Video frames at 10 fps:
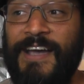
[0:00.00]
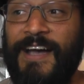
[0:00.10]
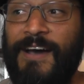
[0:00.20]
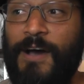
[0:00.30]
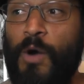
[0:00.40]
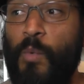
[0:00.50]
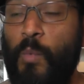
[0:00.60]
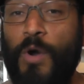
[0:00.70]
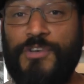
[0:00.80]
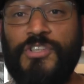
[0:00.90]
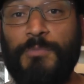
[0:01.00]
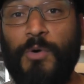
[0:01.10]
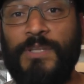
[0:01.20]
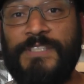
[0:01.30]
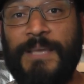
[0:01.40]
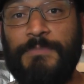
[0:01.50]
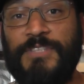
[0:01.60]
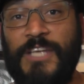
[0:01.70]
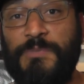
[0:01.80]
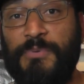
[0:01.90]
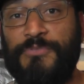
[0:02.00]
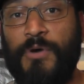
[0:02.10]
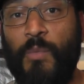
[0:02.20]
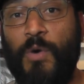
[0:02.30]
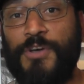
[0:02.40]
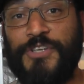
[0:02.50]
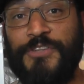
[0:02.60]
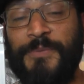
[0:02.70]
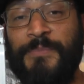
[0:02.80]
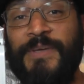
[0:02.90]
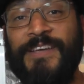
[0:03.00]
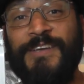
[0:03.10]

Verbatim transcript: uh, I'll wash them all at some stage, throw a wash on them,